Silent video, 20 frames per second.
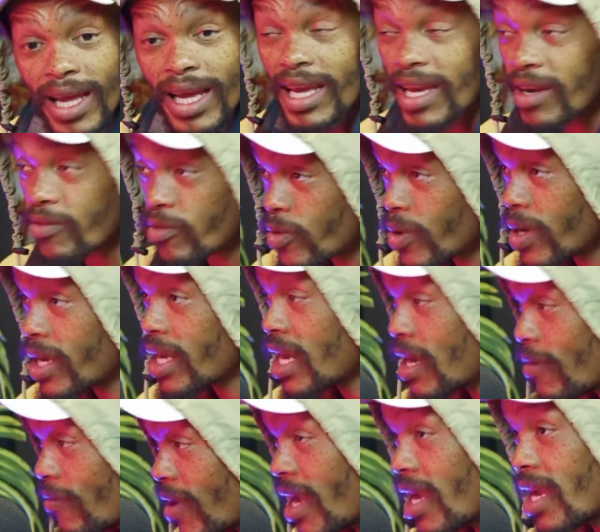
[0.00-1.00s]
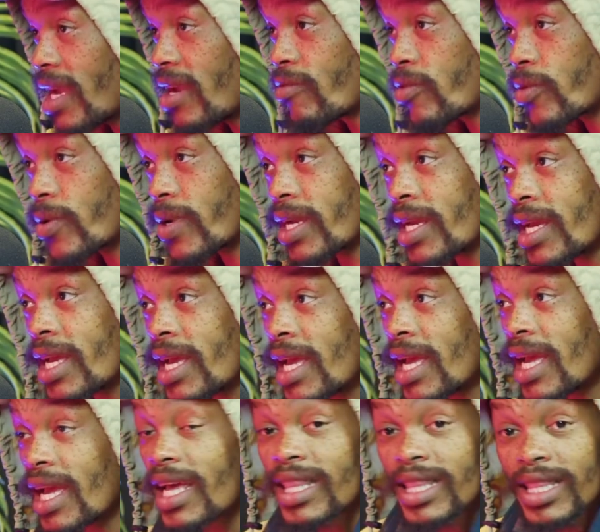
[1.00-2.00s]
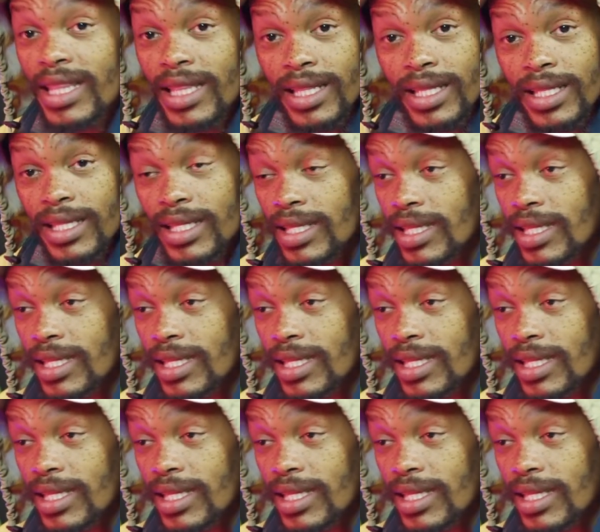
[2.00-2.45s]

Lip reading: everywhere, a fire everywhere. And